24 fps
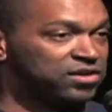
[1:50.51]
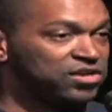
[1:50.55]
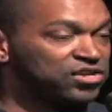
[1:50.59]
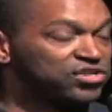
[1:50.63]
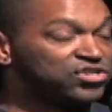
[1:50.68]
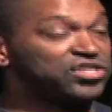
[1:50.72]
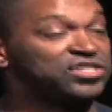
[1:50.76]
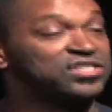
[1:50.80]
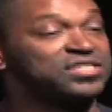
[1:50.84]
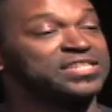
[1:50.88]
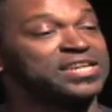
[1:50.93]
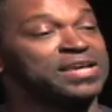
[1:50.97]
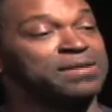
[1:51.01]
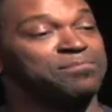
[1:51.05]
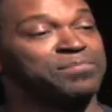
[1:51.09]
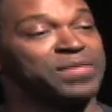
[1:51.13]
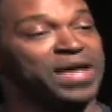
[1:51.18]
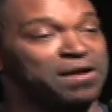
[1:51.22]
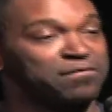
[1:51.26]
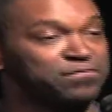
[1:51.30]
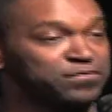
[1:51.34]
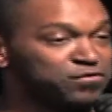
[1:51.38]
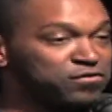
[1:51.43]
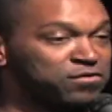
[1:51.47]
She's named
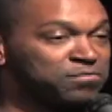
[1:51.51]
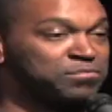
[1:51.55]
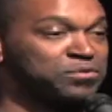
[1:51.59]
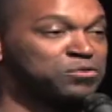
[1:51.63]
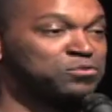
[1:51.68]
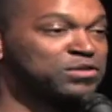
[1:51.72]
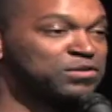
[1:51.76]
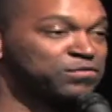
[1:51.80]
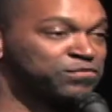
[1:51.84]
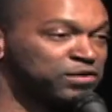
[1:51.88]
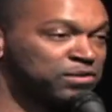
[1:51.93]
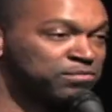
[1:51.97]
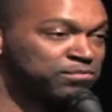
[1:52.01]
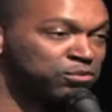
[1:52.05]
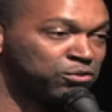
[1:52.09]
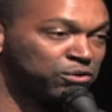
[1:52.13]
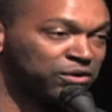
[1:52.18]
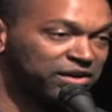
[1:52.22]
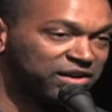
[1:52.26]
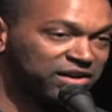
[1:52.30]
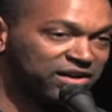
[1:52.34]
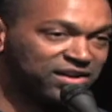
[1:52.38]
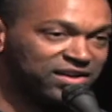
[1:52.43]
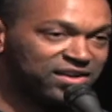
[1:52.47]
after a beautiful
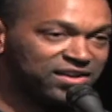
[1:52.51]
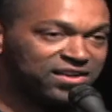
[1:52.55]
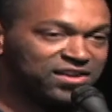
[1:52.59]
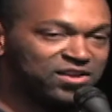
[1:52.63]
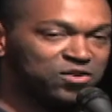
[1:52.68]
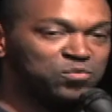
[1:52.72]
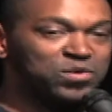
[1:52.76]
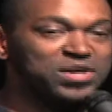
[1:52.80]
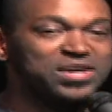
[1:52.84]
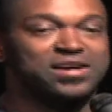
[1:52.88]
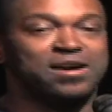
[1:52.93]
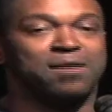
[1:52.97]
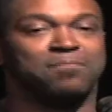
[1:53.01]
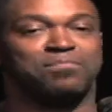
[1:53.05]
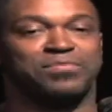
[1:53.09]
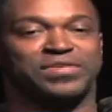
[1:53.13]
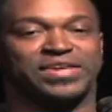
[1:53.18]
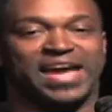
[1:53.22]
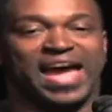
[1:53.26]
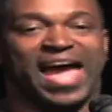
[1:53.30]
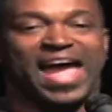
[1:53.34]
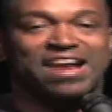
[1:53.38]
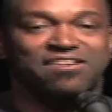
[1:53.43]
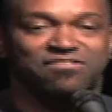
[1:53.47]
boy. We up
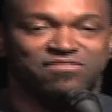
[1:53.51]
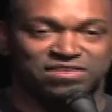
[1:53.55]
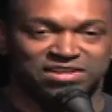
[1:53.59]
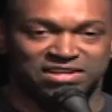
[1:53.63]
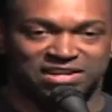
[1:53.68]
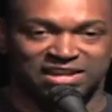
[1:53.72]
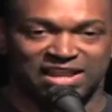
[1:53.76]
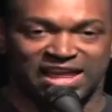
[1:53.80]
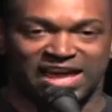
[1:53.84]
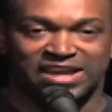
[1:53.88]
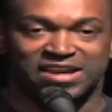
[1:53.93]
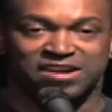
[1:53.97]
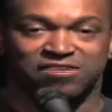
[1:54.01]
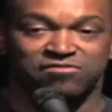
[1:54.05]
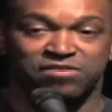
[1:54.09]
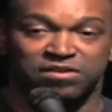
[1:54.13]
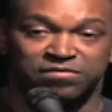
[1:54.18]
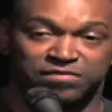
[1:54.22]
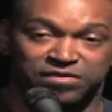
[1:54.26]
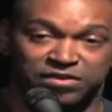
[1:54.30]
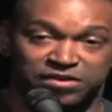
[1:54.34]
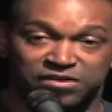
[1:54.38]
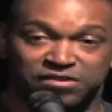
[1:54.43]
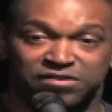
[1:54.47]
the irony like a
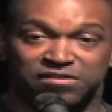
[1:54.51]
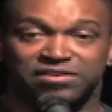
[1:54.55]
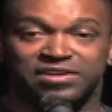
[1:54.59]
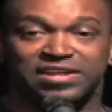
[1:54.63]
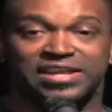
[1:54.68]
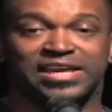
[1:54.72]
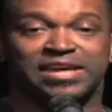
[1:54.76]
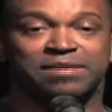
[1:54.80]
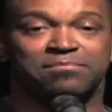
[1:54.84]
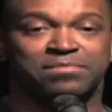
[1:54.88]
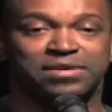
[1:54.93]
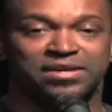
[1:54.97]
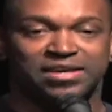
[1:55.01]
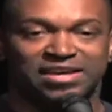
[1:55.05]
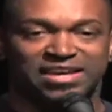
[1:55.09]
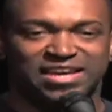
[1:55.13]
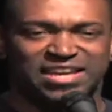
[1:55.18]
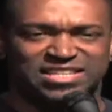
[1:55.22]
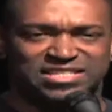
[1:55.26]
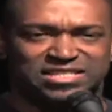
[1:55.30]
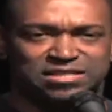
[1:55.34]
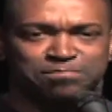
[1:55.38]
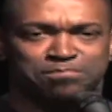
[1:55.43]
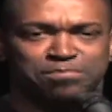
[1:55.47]
river. Her name
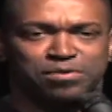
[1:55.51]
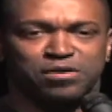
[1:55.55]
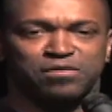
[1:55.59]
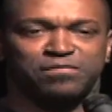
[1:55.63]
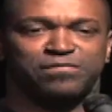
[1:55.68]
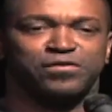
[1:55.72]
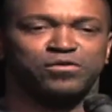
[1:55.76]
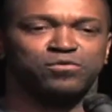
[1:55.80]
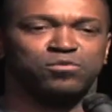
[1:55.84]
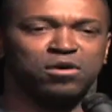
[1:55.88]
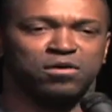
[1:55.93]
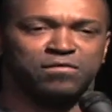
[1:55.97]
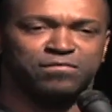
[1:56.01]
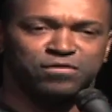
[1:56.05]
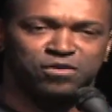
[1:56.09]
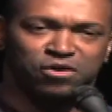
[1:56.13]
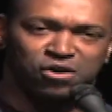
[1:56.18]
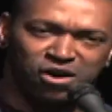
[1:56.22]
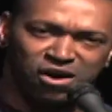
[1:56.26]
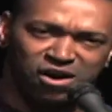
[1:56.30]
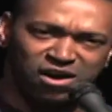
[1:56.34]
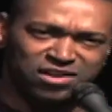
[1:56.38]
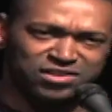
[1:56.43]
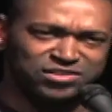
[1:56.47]
is the purview of
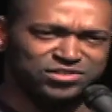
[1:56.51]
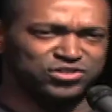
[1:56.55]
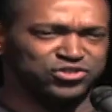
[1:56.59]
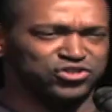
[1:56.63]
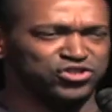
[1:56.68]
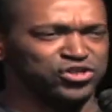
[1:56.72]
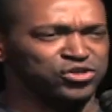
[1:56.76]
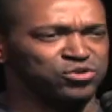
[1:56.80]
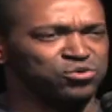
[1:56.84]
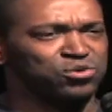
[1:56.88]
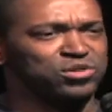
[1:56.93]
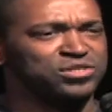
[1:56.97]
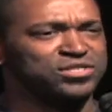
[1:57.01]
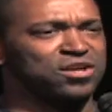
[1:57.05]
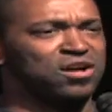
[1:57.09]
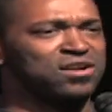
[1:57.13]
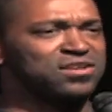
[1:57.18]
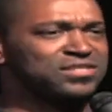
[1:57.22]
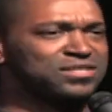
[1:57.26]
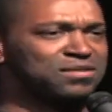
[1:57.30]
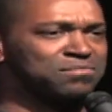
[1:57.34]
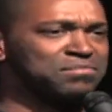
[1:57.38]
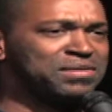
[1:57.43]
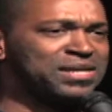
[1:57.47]
gods. She holds on
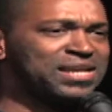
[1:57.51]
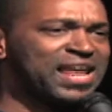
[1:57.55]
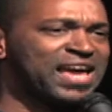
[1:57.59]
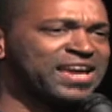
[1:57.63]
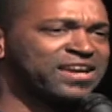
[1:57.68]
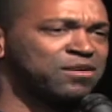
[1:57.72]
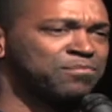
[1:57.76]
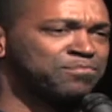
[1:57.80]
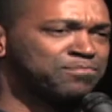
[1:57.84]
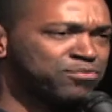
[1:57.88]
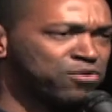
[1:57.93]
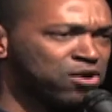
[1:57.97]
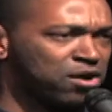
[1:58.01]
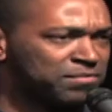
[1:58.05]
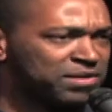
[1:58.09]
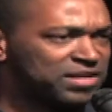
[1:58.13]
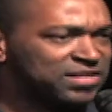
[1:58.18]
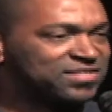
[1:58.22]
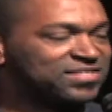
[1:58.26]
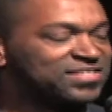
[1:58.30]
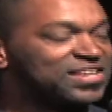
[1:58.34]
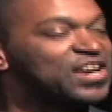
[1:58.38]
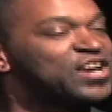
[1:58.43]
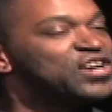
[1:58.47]
to me like a
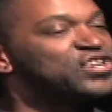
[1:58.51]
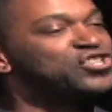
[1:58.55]
promise.